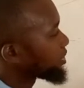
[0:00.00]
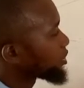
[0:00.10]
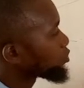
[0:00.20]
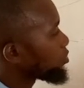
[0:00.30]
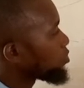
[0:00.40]

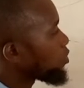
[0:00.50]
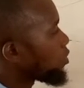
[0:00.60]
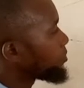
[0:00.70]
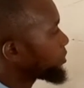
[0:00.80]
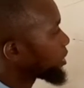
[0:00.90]
this one will
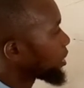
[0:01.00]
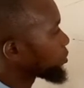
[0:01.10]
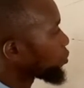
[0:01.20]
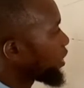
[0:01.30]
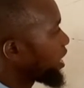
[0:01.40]
come
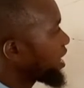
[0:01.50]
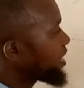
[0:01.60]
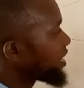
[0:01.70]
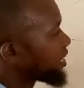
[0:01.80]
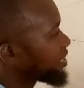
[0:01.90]
down to A
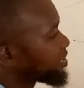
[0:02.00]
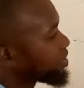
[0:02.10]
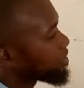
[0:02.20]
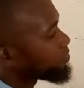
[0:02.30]
here.